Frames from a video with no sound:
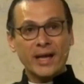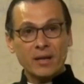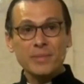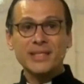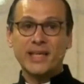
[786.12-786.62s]
And
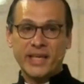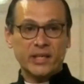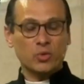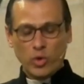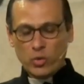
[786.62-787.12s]
let me say
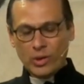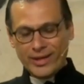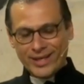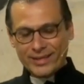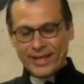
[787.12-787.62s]
it we will
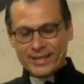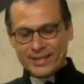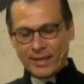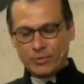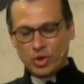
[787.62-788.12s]
not
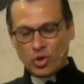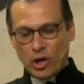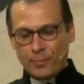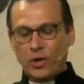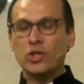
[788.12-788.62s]
accept your
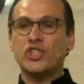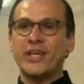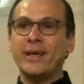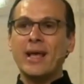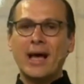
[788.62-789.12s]

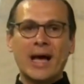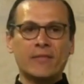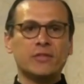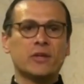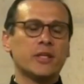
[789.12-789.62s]
apology
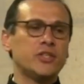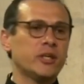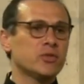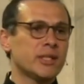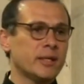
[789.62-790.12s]
after the
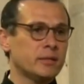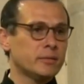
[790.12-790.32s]
genocide.